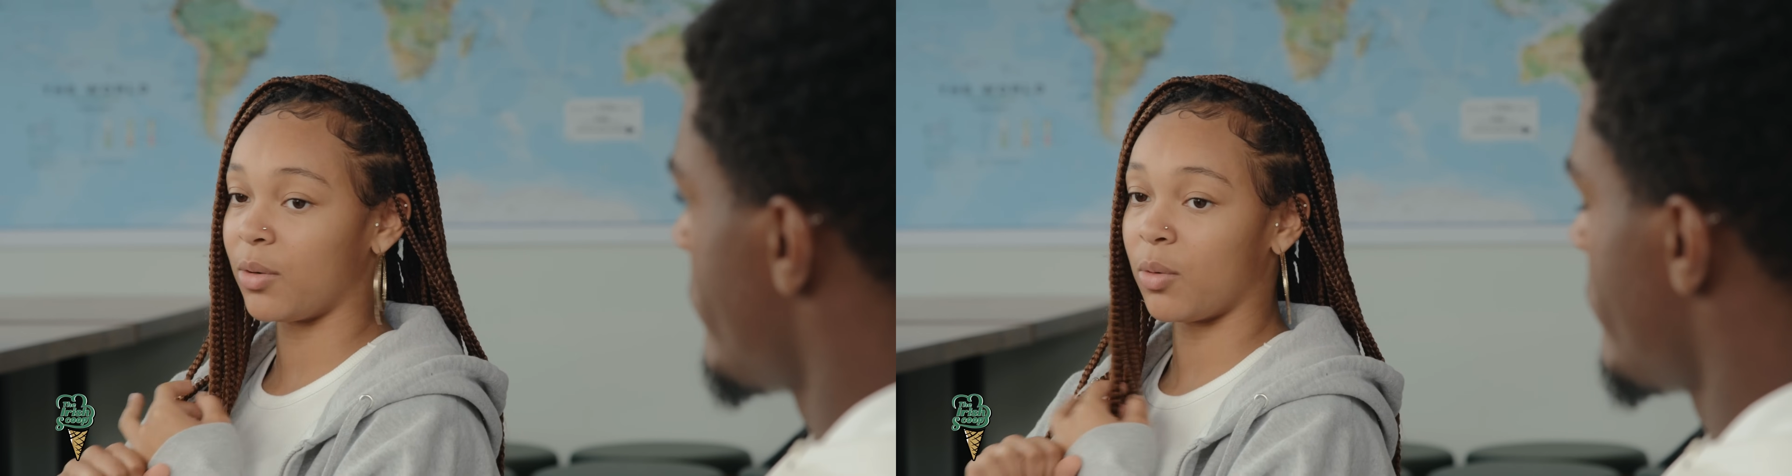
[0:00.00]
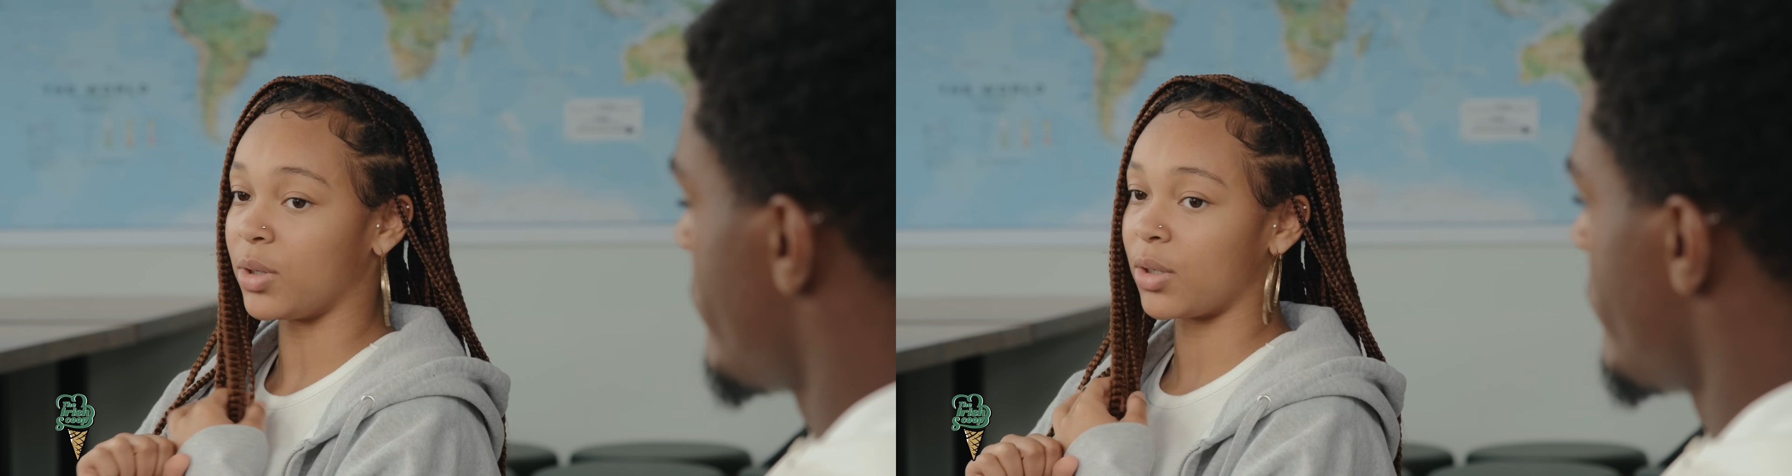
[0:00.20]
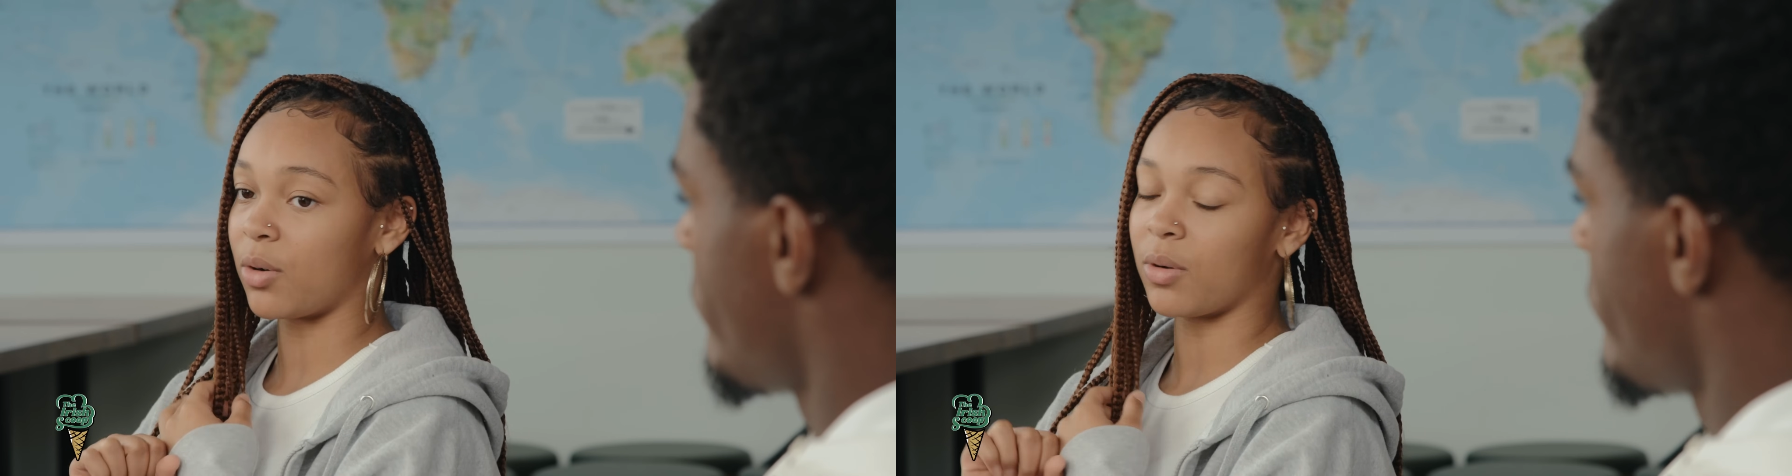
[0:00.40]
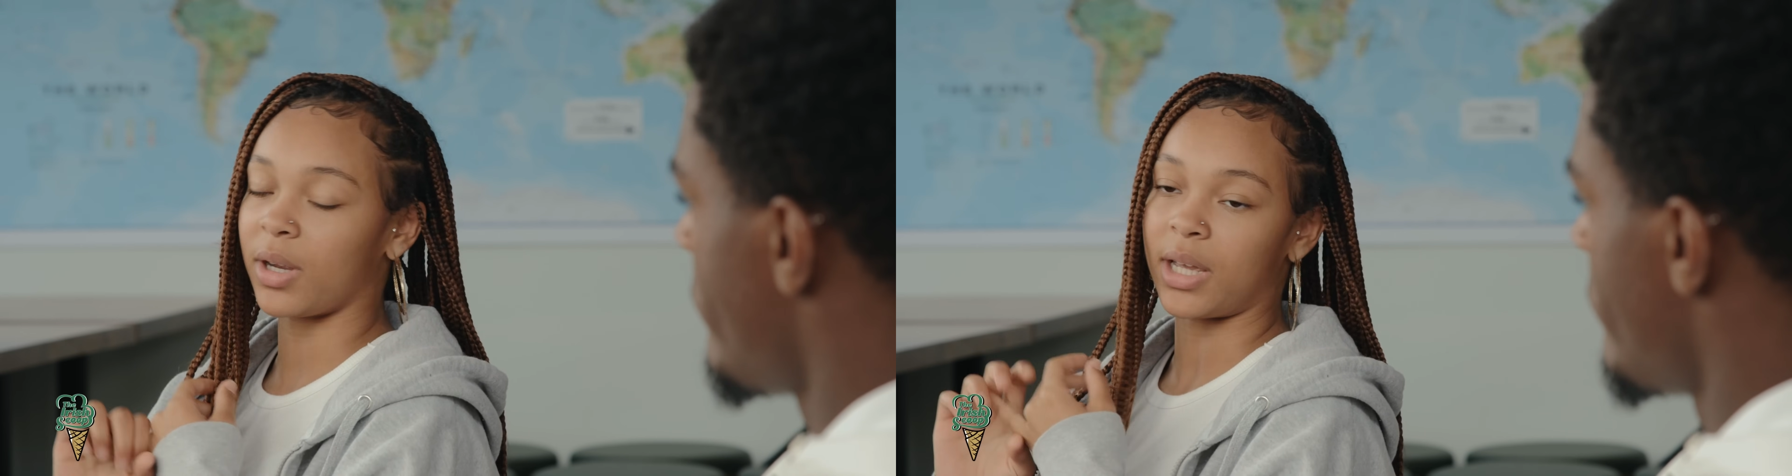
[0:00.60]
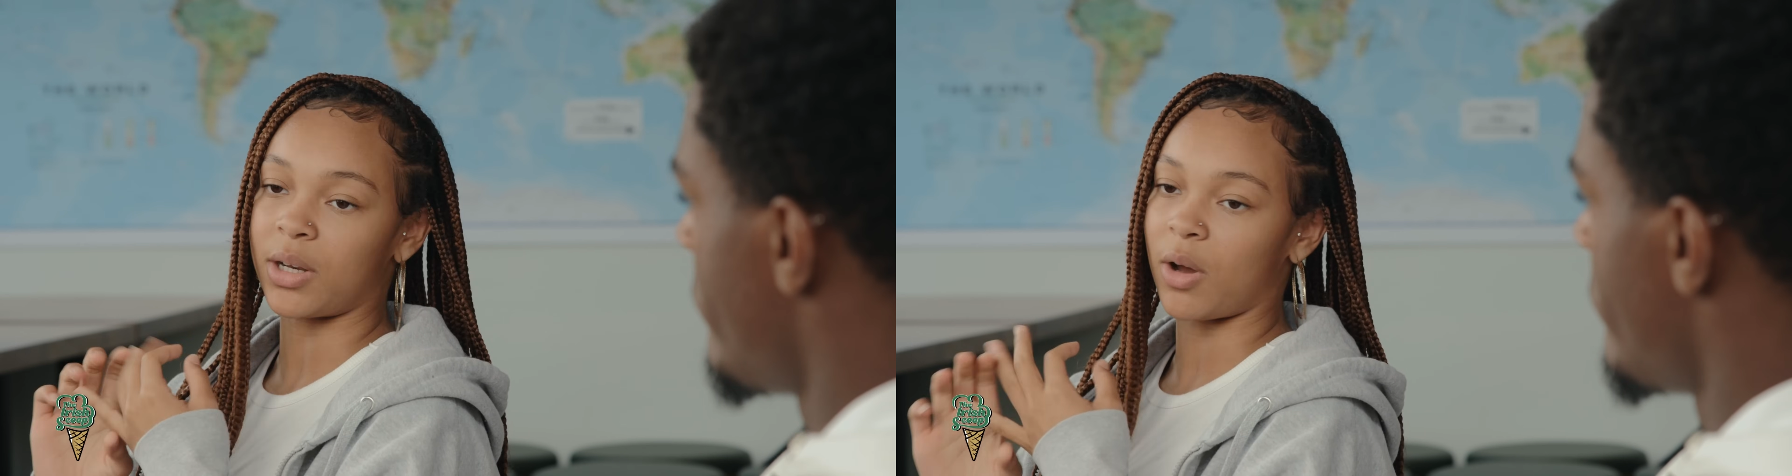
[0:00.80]
on the
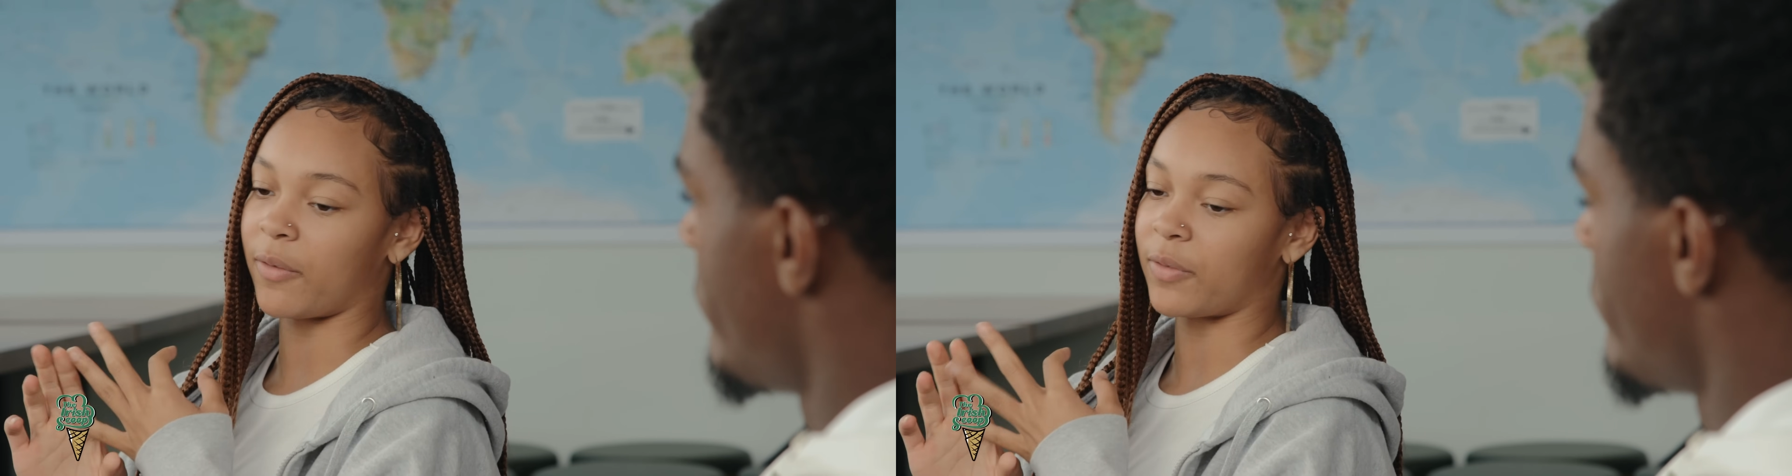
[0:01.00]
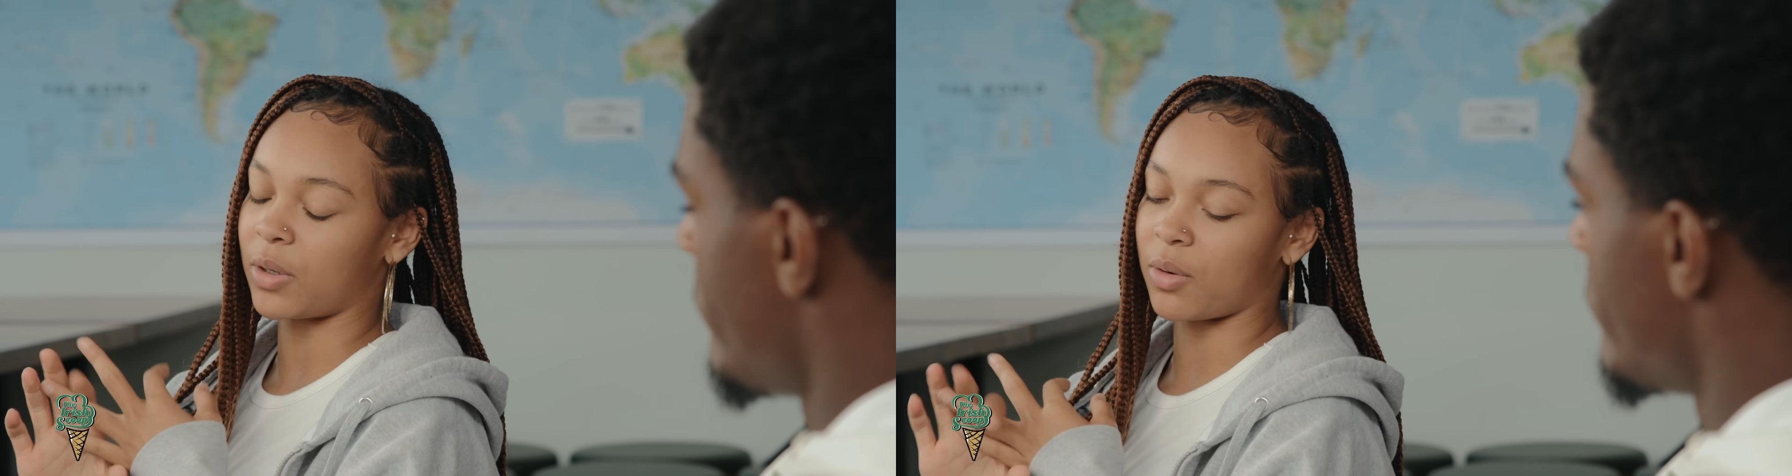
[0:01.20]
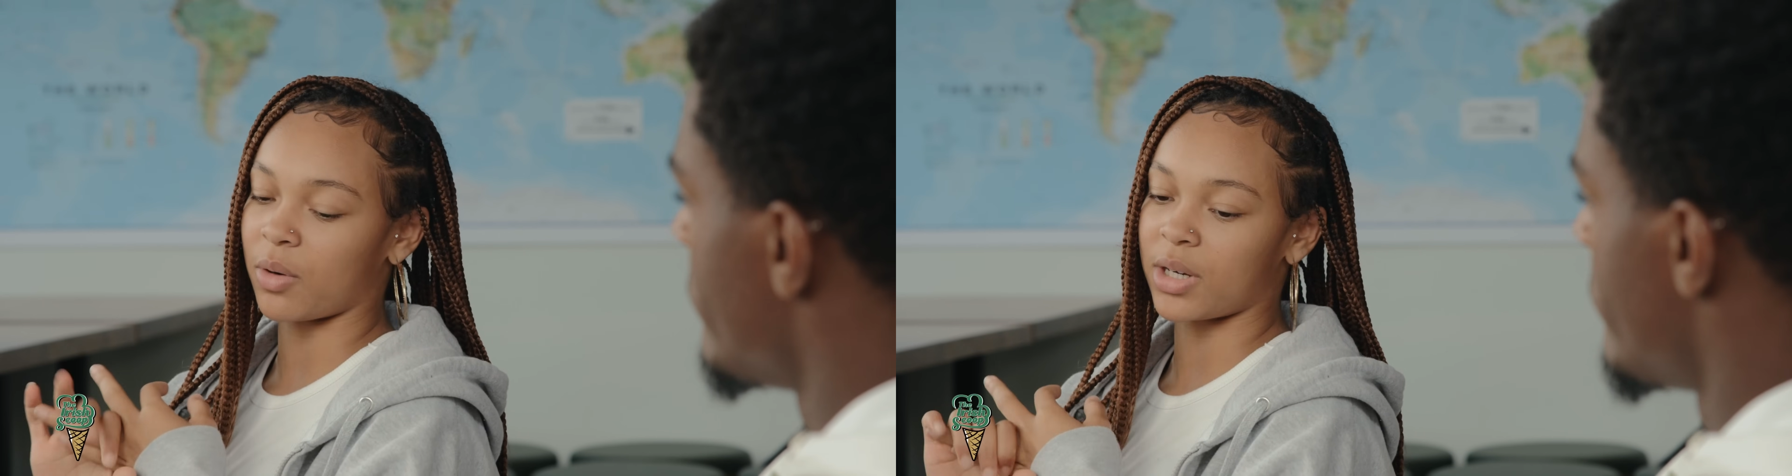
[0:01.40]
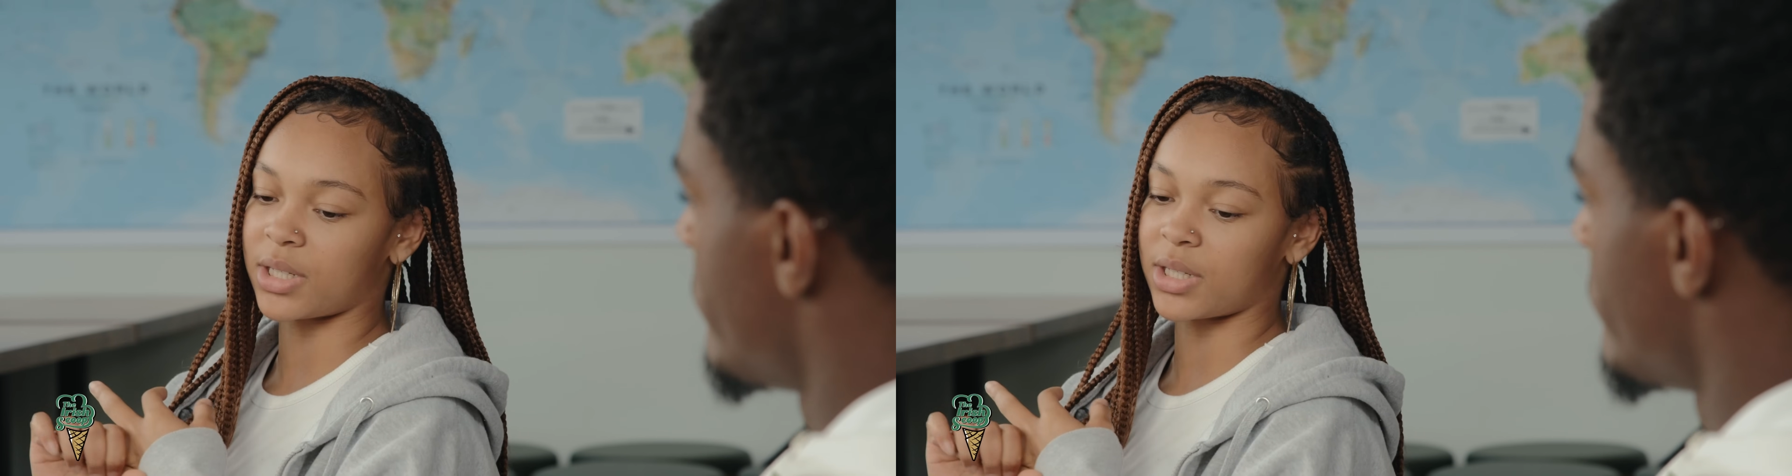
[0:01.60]
court and off the court.